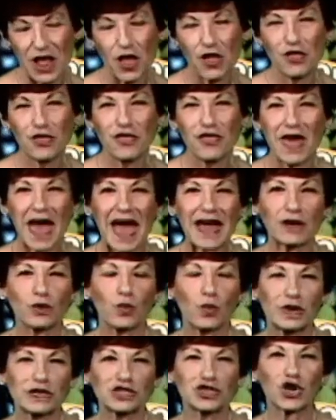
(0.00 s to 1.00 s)
that
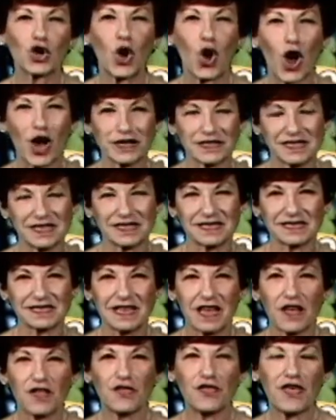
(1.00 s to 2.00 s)
which causes,
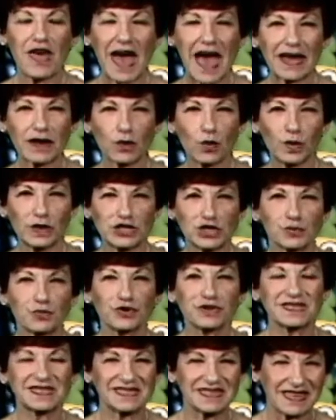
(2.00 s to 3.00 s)
that which
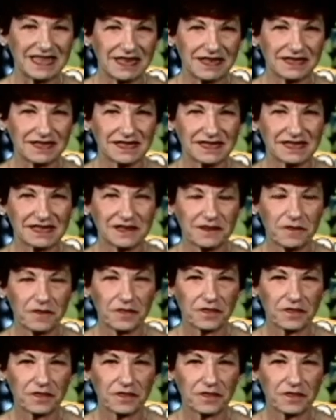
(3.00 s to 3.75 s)
precedes.